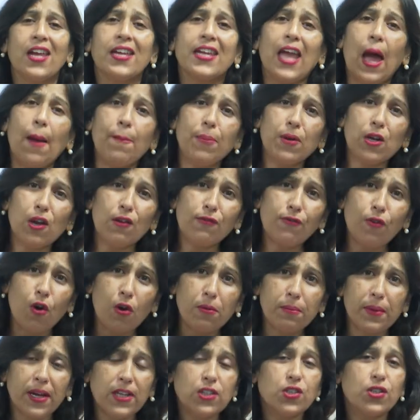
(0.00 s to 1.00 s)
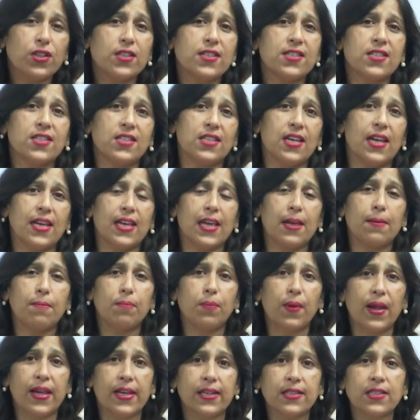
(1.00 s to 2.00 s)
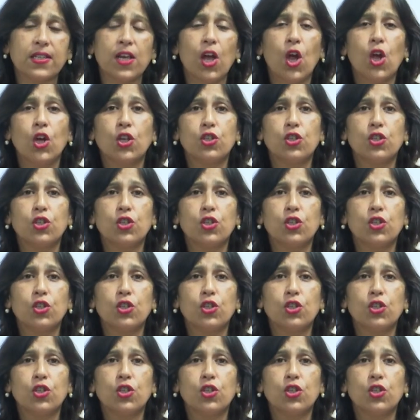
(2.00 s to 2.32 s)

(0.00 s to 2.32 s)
capital formation is taking place.